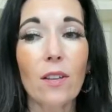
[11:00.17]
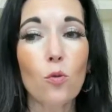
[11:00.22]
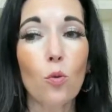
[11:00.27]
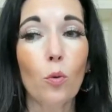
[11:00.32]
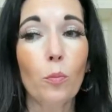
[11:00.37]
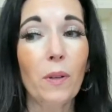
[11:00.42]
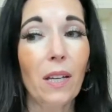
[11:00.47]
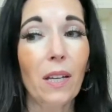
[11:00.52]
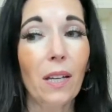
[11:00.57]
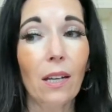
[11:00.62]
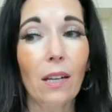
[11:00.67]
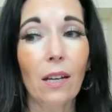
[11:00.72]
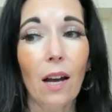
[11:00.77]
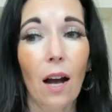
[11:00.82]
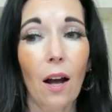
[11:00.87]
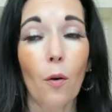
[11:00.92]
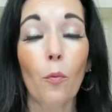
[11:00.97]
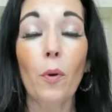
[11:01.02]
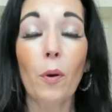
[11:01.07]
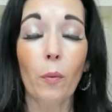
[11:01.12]
this will be,
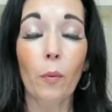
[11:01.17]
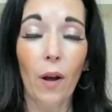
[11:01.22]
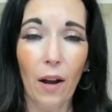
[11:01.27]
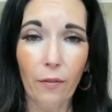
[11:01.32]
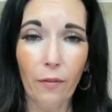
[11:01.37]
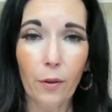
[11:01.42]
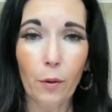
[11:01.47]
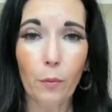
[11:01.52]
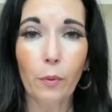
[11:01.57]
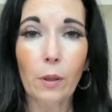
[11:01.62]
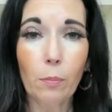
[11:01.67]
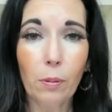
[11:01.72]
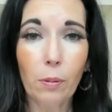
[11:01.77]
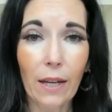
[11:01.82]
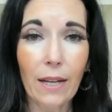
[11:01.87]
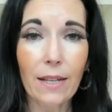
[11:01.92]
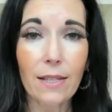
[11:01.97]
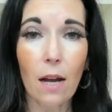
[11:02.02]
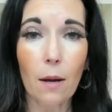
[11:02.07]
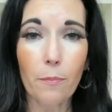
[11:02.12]
we will have the
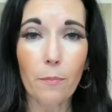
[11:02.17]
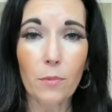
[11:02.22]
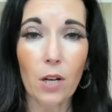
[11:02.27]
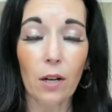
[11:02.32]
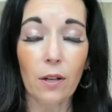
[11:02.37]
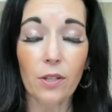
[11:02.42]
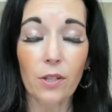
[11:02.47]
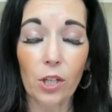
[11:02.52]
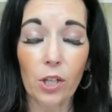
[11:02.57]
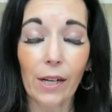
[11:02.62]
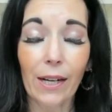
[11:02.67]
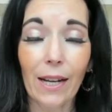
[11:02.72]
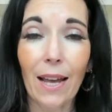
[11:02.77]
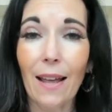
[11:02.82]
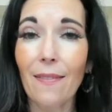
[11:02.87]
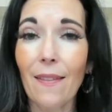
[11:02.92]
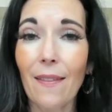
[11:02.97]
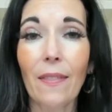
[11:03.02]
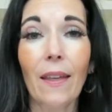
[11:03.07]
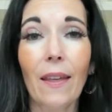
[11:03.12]
replays up during it
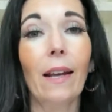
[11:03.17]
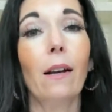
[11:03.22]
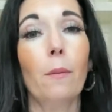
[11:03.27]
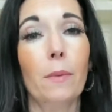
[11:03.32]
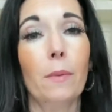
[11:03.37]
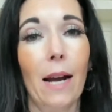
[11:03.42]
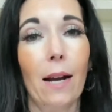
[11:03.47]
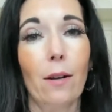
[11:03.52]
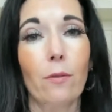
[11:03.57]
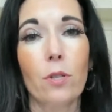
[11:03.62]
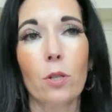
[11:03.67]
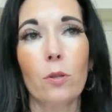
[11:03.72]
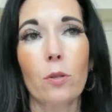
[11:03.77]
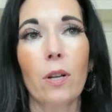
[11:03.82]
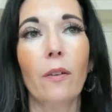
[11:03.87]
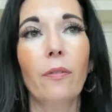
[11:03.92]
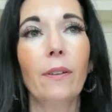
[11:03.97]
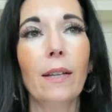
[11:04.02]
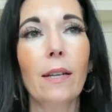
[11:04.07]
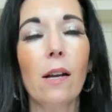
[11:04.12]
and then they come down. So
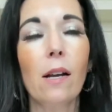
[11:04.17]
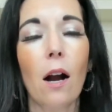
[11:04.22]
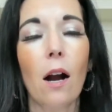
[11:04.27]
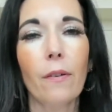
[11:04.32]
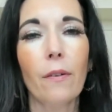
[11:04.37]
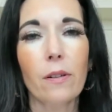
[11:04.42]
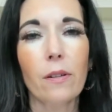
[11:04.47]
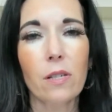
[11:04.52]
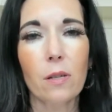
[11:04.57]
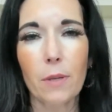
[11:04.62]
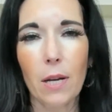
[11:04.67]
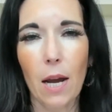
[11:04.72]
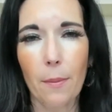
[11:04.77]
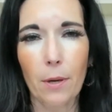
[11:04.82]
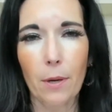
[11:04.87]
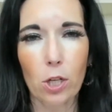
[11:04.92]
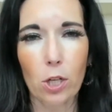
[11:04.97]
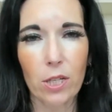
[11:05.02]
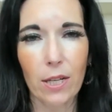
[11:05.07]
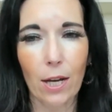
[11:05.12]
definitely carve out some
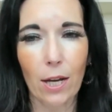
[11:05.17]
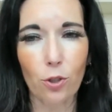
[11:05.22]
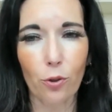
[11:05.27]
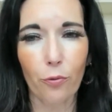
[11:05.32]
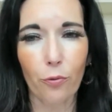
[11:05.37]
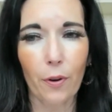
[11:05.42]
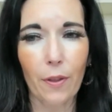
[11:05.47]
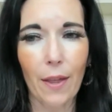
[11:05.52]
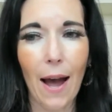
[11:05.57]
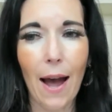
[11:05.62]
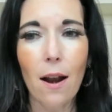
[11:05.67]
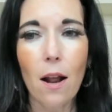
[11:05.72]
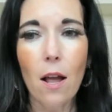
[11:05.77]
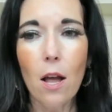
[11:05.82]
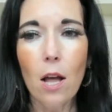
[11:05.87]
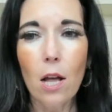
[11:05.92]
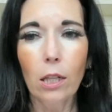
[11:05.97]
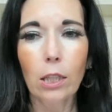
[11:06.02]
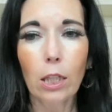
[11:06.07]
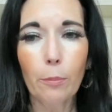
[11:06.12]
time in your schedule for that.
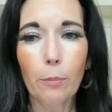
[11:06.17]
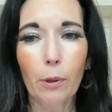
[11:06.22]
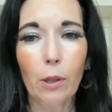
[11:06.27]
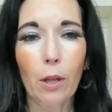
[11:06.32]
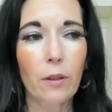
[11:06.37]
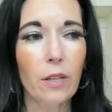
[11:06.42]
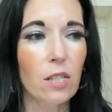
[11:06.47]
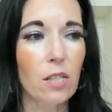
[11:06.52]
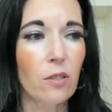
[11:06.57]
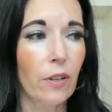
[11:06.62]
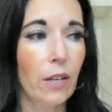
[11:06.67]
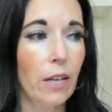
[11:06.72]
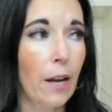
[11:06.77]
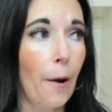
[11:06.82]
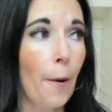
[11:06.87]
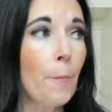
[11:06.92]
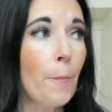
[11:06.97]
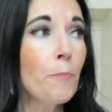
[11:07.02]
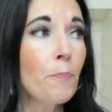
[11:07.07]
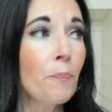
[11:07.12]
Look below this
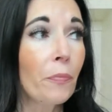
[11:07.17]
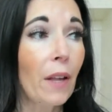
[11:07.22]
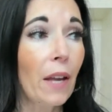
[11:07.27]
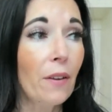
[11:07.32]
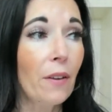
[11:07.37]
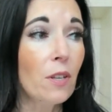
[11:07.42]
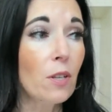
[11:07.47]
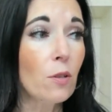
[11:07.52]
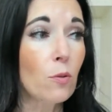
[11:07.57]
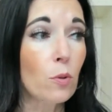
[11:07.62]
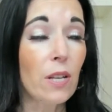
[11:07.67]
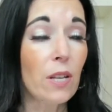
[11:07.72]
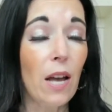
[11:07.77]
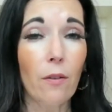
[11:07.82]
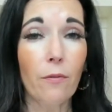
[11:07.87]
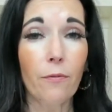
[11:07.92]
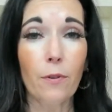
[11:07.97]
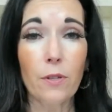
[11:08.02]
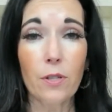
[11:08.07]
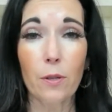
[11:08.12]
video. If this was
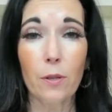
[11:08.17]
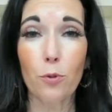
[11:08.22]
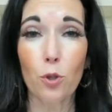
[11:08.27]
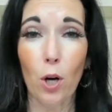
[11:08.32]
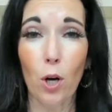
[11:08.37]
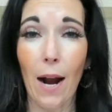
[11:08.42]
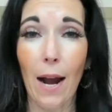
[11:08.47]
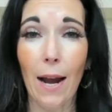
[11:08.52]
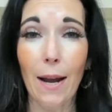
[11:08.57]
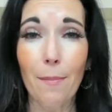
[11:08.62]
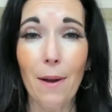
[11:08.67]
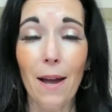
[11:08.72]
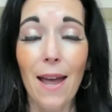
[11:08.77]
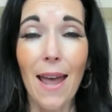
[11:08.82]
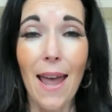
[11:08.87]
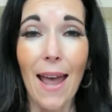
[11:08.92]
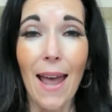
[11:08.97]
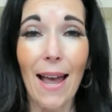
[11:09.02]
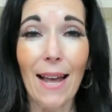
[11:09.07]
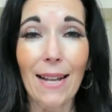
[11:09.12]
helpful, subscribe
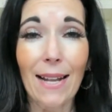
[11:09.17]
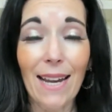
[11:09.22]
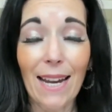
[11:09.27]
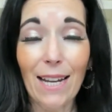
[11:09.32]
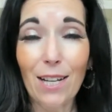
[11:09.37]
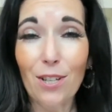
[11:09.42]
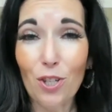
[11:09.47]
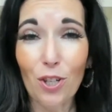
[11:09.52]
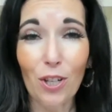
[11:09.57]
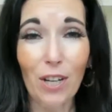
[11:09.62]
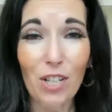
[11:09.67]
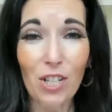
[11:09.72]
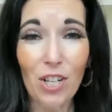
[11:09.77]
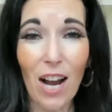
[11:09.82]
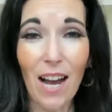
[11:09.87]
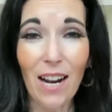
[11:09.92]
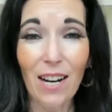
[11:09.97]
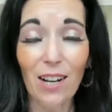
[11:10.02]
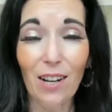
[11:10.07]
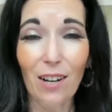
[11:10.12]
and take a
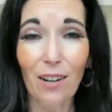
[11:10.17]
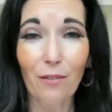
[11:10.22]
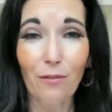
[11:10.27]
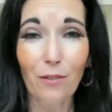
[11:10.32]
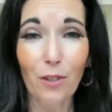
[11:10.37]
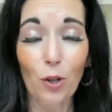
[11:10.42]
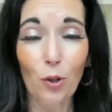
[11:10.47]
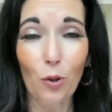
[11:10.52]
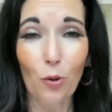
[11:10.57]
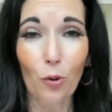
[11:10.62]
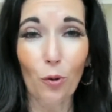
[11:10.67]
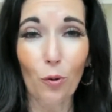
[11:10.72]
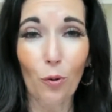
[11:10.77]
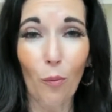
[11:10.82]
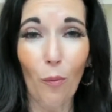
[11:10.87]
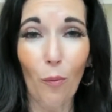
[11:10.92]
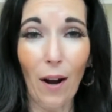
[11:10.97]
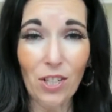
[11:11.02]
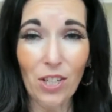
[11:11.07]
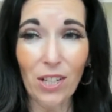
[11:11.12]
screenshot of you
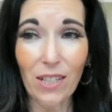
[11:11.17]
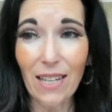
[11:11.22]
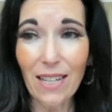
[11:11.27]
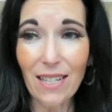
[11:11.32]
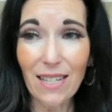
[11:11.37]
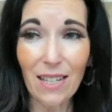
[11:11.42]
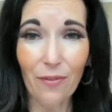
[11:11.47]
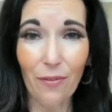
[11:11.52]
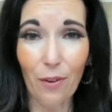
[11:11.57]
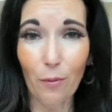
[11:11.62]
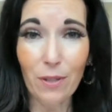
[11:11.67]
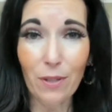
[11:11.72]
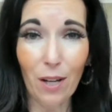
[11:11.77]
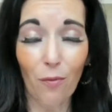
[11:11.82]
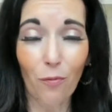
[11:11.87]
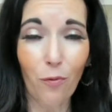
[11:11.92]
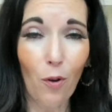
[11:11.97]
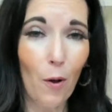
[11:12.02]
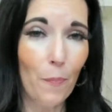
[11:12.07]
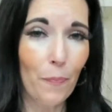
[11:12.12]
watching this. If it was
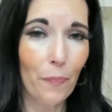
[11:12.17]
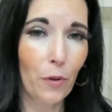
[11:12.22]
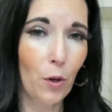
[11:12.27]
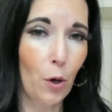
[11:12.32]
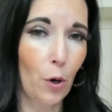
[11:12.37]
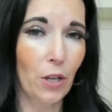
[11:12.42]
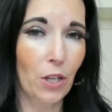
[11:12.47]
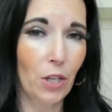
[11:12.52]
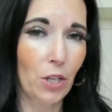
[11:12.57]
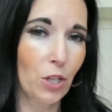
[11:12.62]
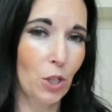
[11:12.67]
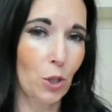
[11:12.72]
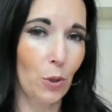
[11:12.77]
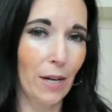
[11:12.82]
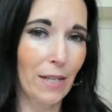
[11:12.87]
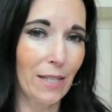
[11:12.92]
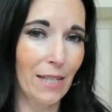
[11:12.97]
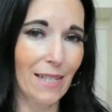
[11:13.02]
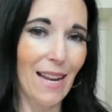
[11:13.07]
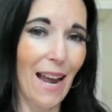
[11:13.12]
helpful, throw it in your
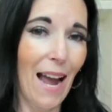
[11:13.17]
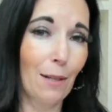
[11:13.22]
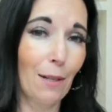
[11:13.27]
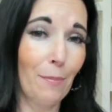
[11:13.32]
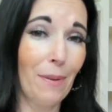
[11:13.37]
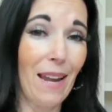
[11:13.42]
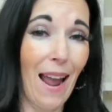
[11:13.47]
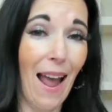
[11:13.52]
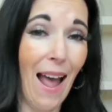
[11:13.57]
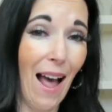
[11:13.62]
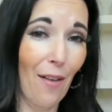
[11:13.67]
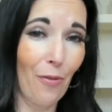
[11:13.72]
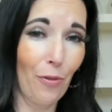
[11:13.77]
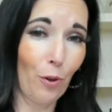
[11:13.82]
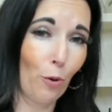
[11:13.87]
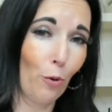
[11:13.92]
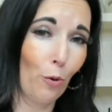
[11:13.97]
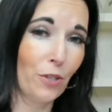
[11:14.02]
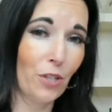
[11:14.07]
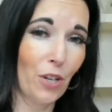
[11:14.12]
stories and tag me at
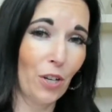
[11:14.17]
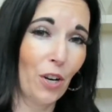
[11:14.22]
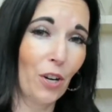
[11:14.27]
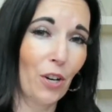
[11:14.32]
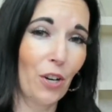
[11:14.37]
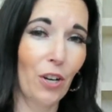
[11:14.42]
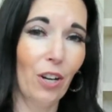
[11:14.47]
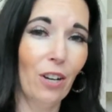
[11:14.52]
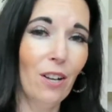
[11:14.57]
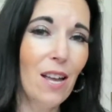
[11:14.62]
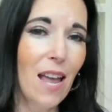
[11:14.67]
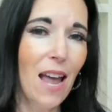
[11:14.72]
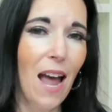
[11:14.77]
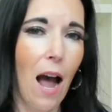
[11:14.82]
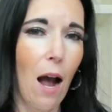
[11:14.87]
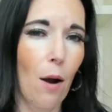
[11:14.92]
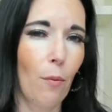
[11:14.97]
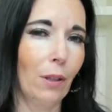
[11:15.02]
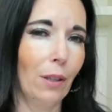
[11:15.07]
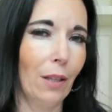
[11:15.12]
the Gold Digger Girl.
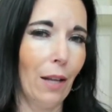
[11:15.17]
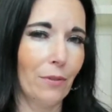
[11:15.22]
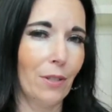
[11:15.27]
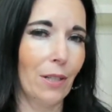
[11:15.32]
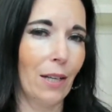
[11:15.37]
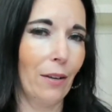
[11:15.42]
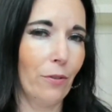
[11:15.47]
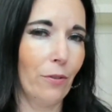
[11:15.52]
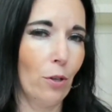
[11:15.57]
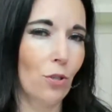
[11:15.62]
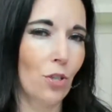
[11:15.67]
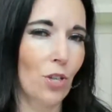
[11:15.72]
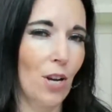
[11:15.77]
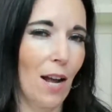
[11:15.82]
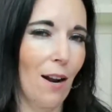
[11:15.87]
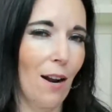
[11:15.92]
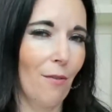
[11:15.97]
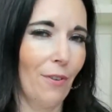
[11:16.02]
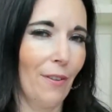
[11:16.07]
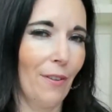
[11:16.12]
I would love to give you a
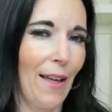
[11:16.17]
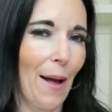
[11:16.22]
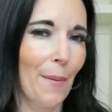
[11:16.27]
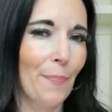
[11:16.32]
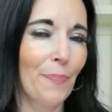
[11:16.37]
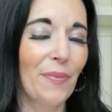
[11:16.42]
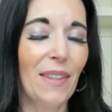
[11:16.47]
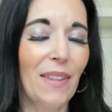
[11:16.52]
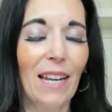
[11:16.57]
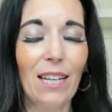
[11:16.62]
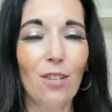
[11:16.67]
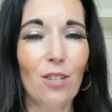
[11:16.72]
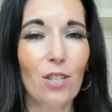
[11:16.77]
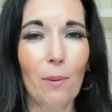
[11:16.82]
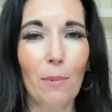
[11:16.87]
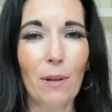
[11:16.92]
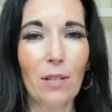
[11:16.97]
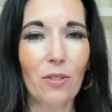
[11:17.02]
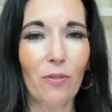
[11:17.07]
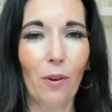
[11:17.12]
shout out for that. Thank you
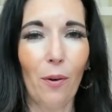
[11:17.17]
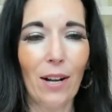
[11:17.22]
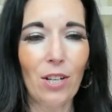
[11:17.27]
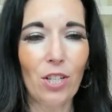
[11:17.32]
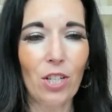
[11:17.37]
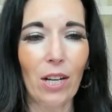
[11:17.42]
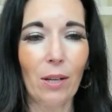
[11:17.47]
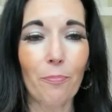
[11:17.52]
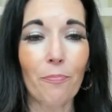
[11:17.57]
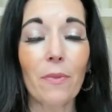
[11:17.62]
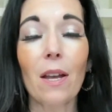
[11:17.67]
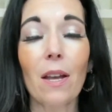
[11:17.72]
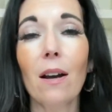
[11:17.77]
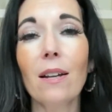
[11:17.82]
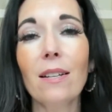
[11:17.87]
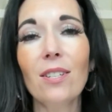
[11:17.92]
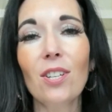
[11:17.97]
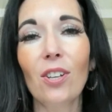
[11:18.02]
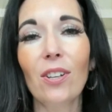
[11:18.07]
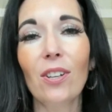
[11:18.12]
so much for watching.
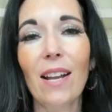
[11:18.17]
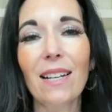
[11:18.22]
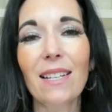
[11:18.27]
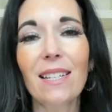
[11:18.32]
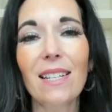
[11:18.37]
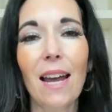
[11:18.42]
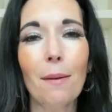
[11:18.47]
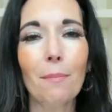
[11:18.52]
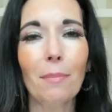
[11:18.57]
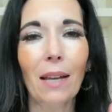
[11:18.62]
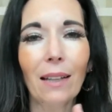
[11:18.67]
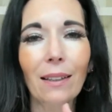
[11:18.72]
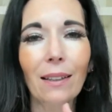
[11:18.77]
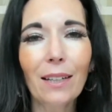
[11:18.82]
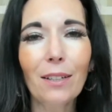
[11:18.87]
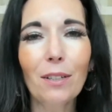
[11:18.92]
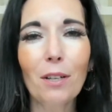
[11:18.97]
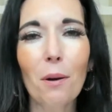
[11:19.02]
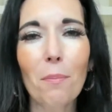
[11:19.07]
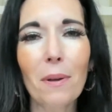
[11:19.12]
Until next time, get
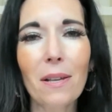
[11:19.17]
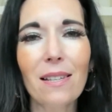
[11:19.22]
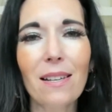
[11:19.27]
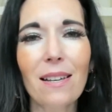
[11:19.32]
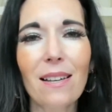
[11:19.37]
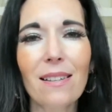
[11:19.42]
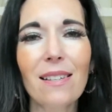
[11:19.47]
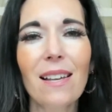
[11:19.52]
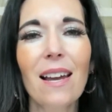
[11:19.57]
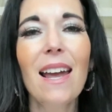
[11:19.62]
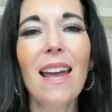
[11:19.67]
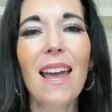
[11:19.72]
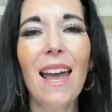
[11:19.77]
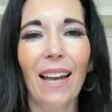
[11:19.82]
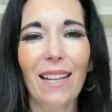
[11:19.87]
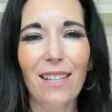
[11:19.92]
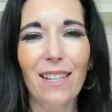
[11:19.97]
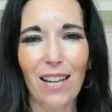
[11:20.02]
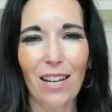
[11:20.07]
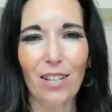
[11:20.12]
lit in your business
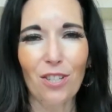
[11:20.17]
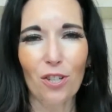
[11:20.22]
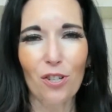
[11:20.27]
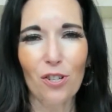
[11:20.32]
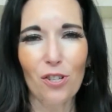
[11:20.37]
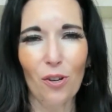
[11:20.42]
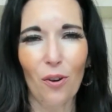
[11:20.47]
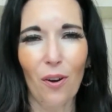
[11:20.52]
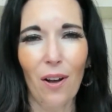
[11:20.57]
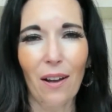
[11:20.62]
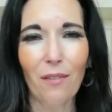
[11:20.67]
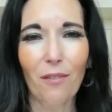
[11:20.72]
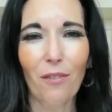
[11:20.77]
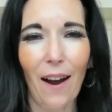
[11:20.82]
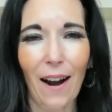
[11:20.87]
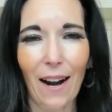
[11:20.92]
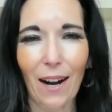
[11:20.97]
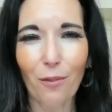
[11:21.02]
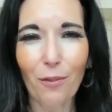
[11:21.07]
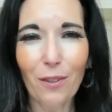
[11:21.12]
and set your soul on
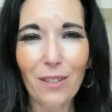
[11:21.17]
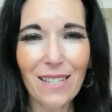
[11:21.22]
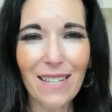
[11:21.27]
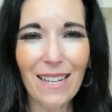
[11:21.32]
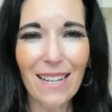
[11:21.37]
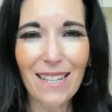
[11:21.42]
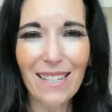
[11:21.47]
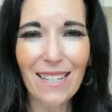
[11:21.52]
fire. We'll see you